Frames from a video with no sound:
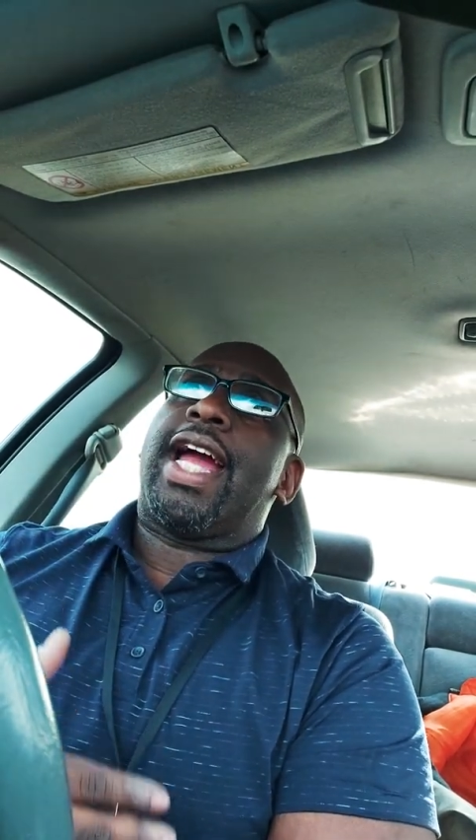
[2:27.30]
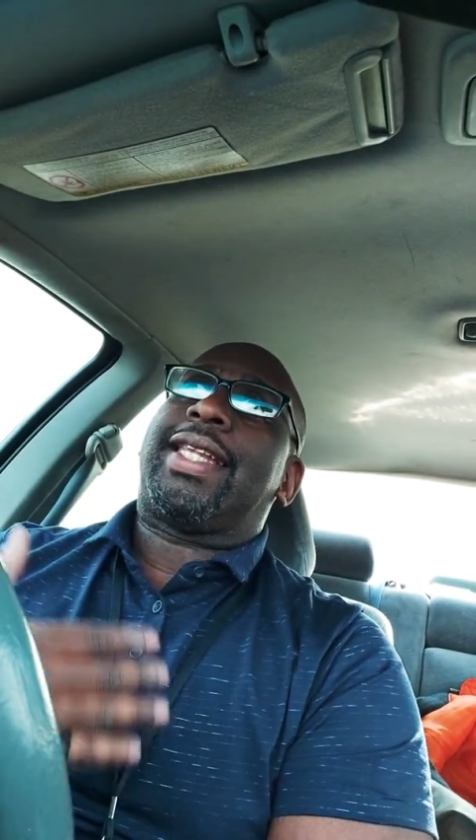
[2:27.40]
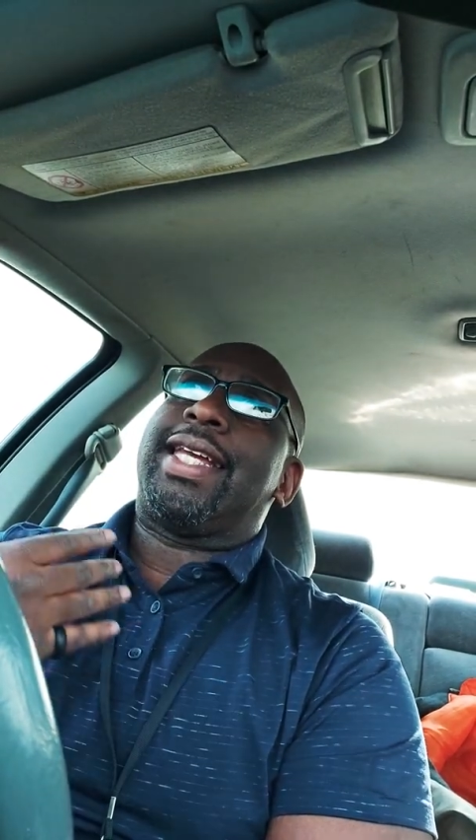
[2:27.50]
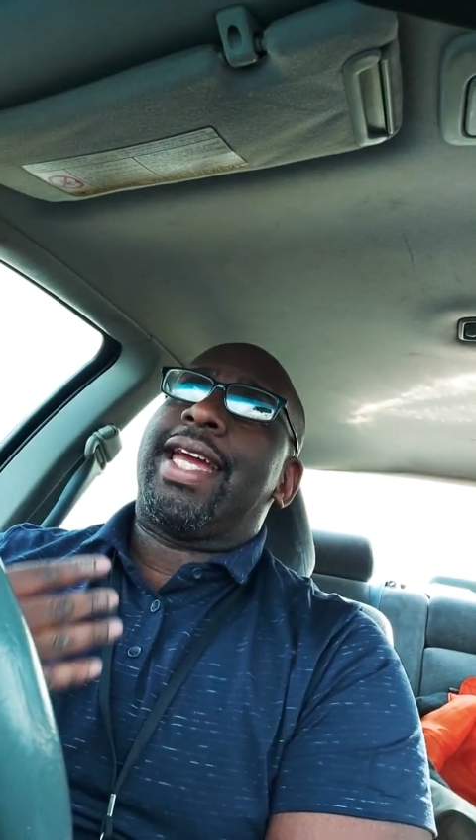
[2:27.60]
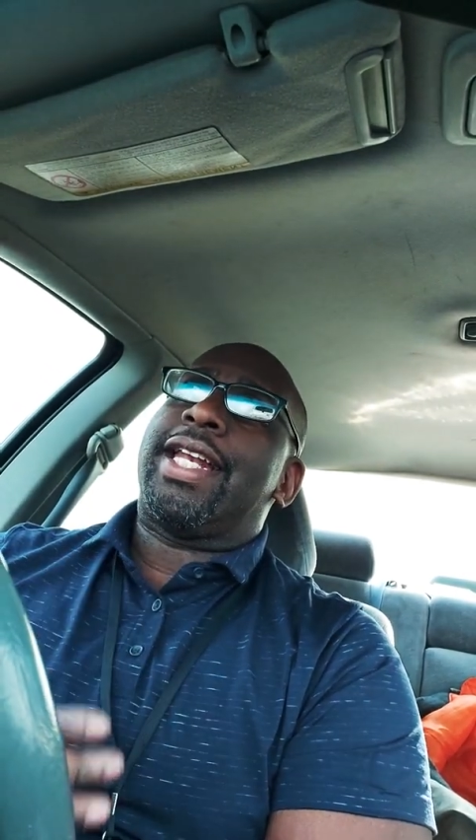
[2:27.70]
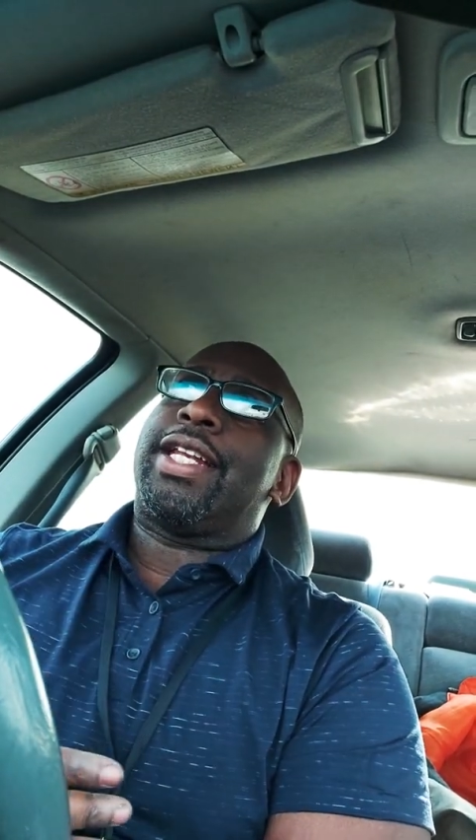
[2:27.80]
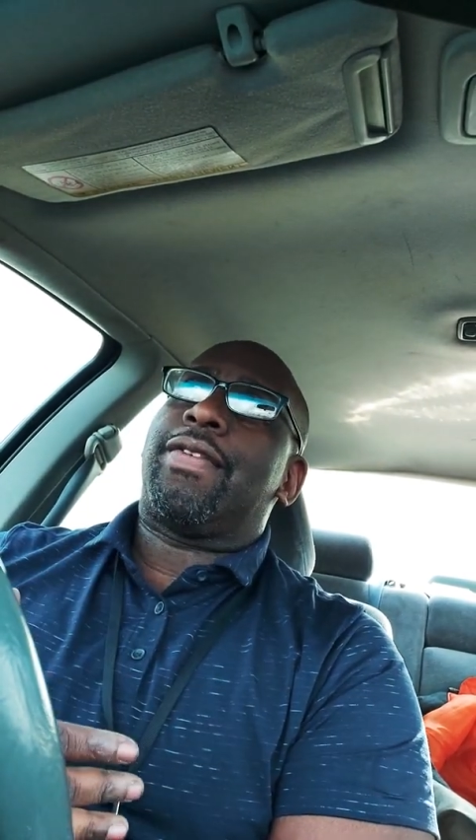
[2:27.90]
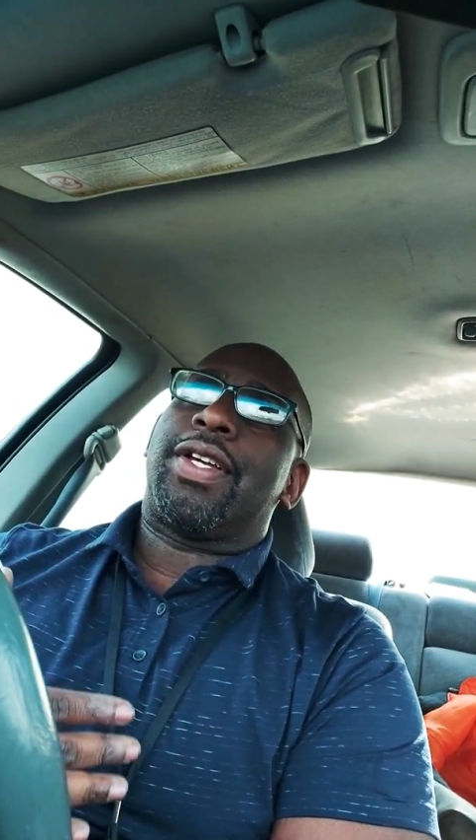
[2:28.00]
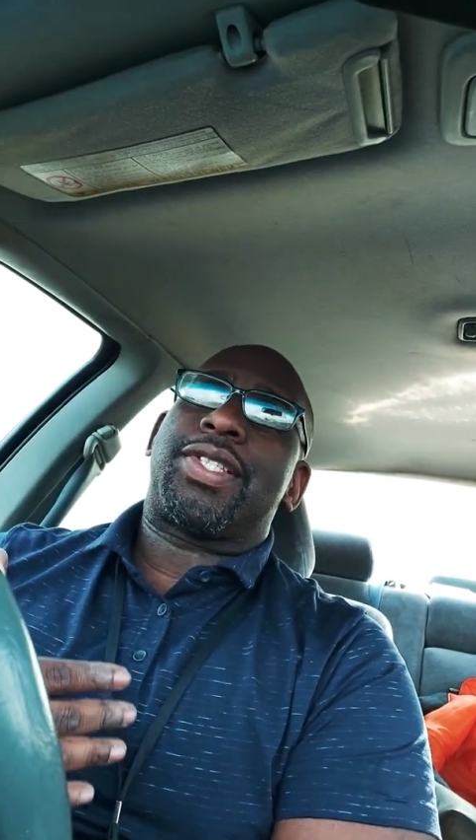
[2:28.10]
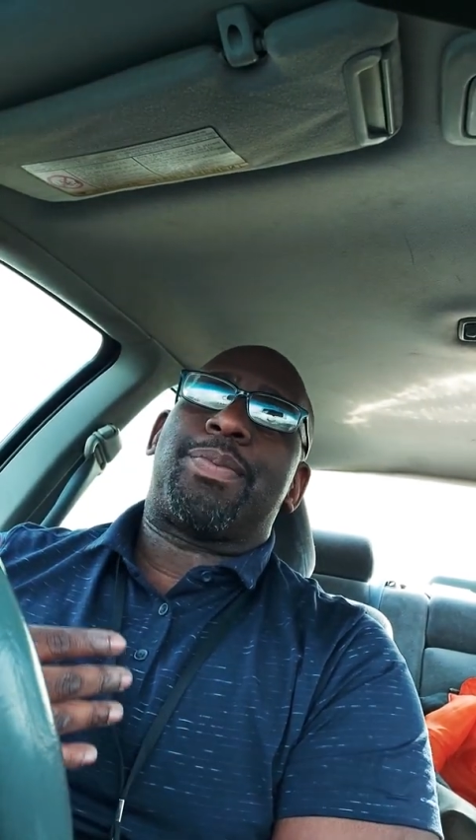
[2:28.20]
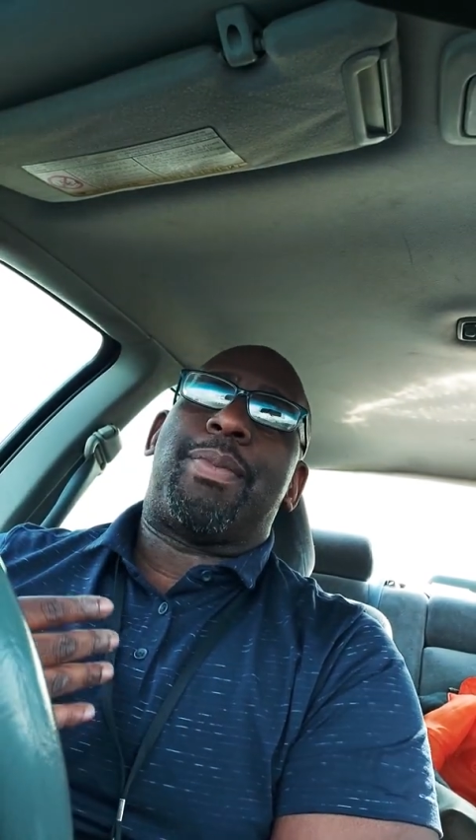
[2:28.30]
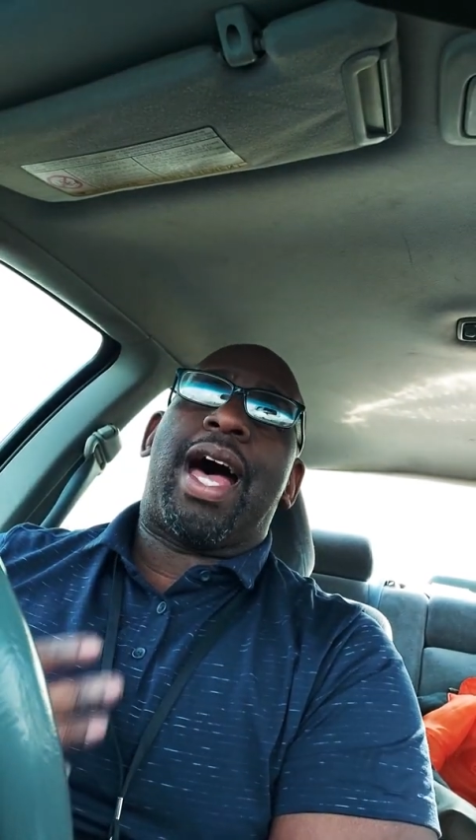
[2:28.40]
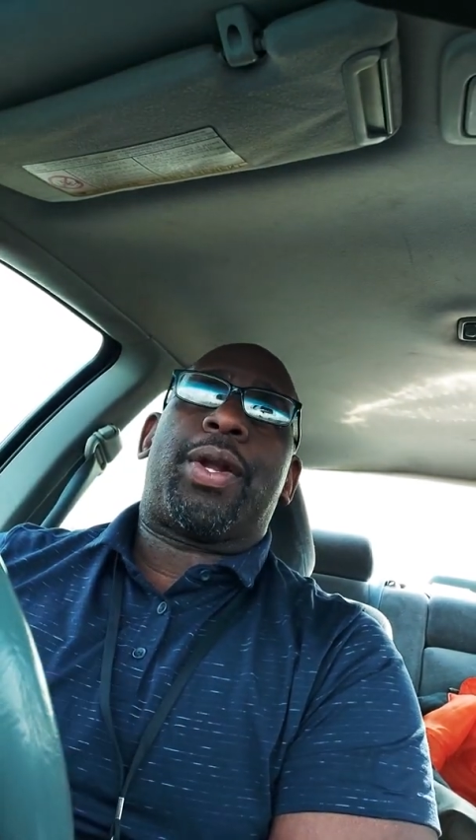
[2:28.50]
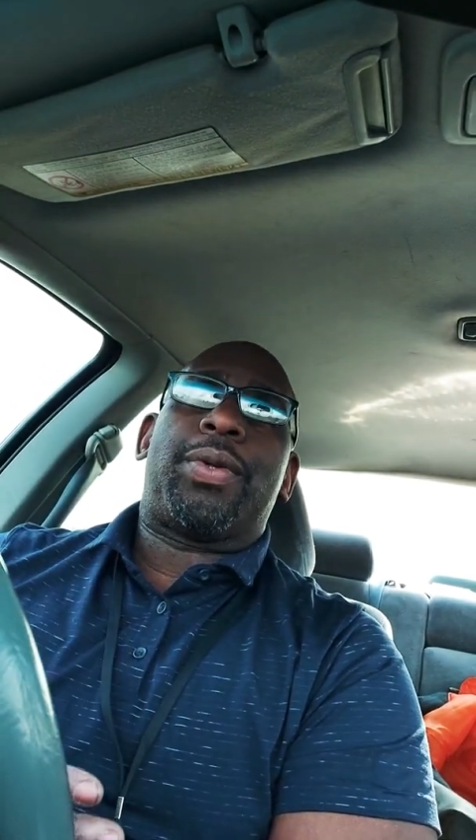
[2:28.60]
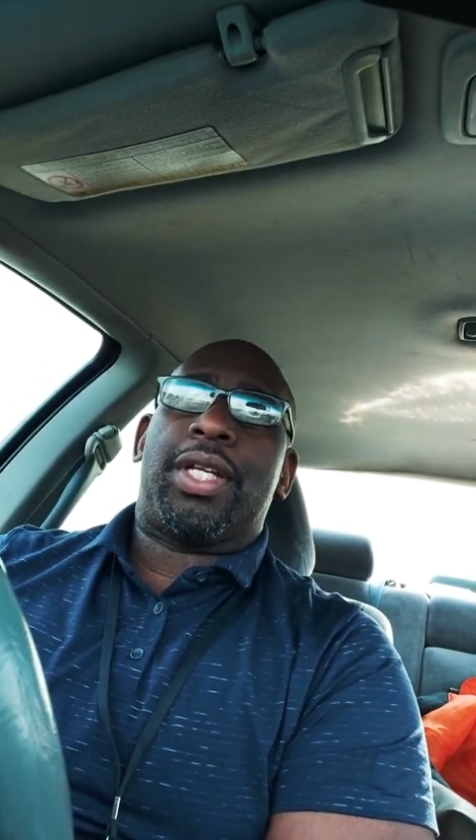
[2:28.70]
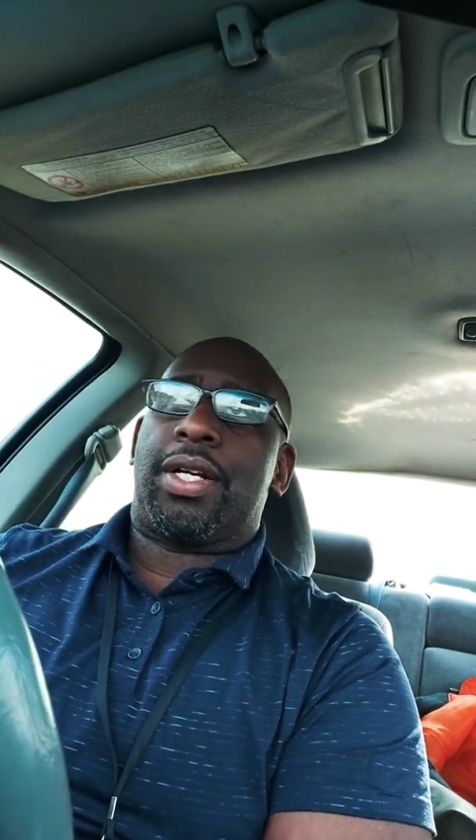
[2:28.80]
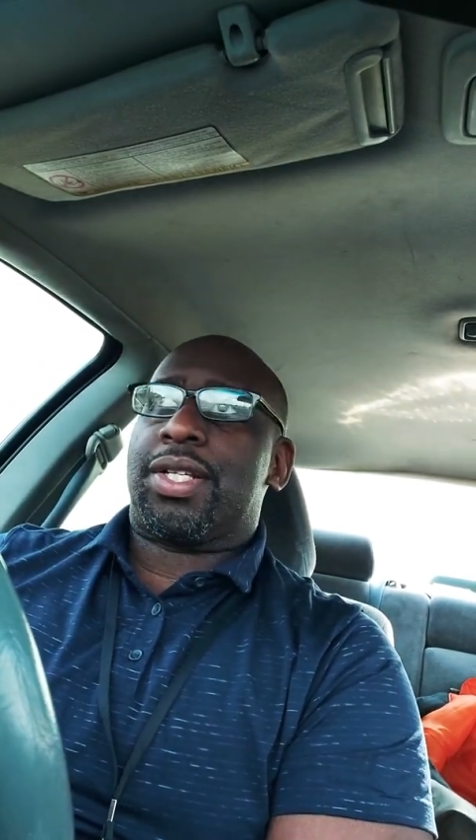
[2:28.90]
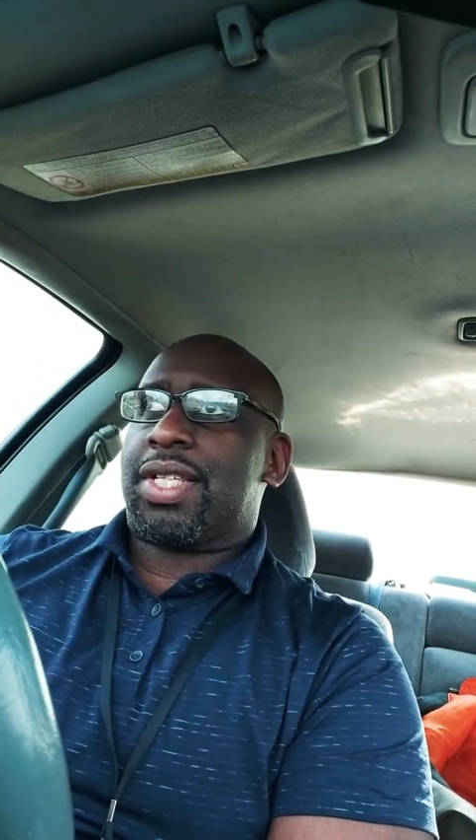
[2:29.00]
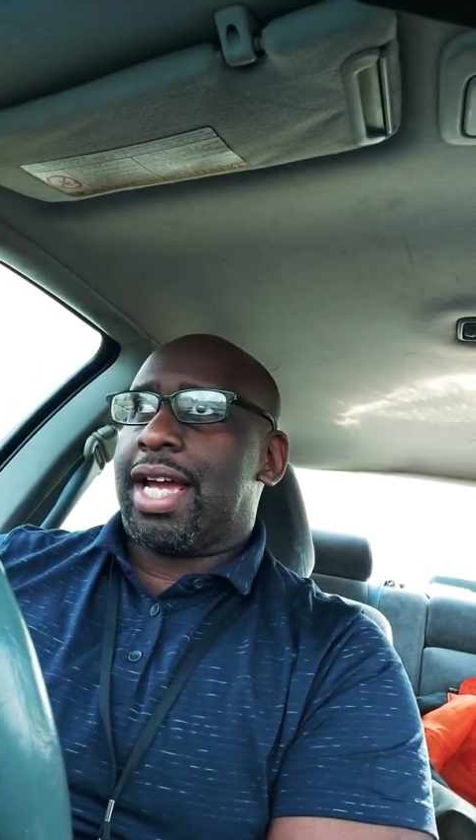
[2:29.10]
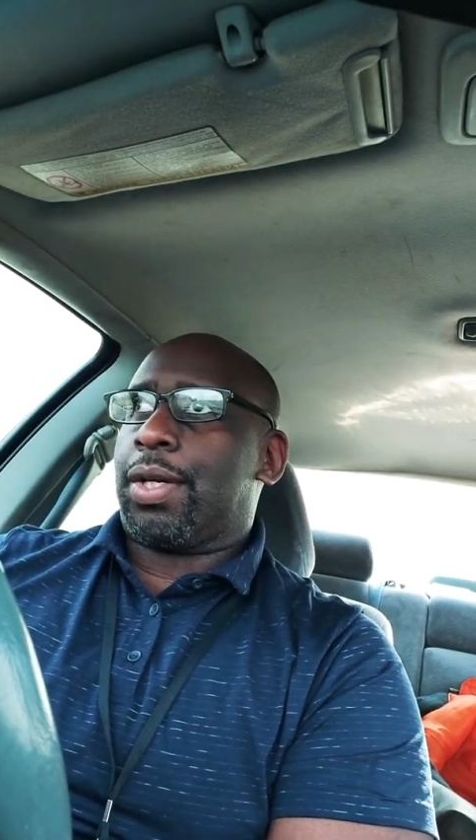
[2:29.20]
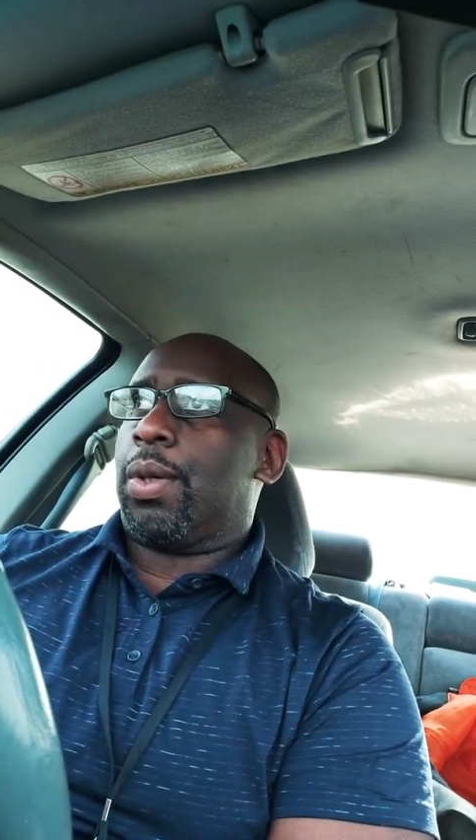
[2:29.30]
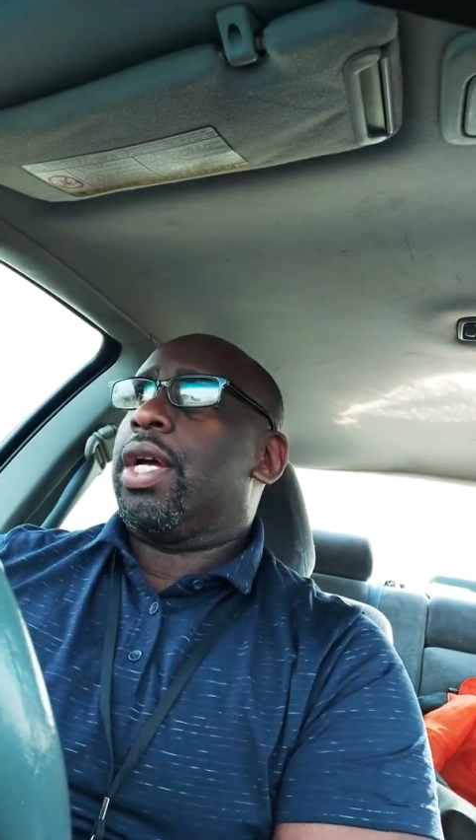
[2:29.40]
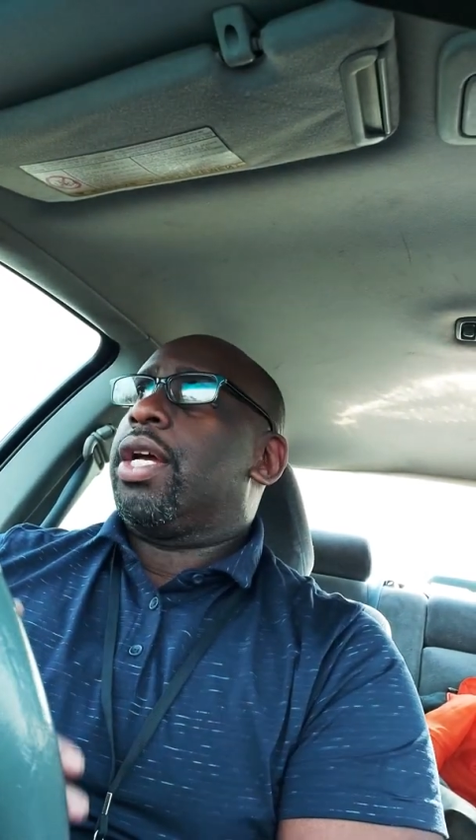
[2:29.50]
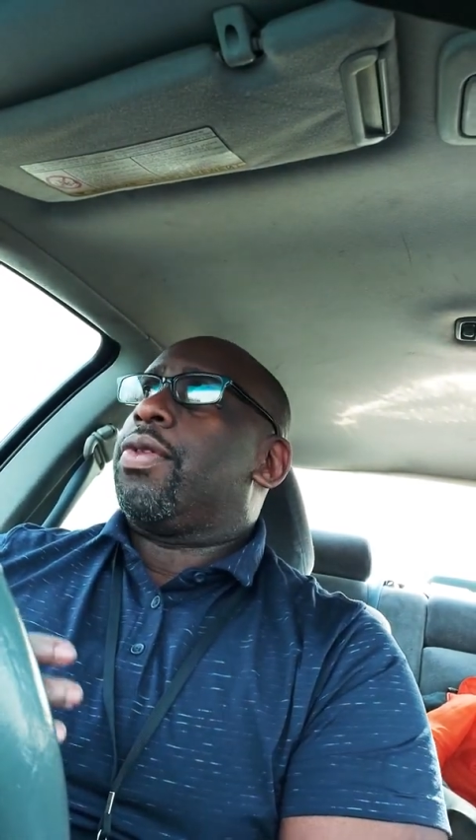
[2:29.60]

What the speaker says: at the end of its model year cycle.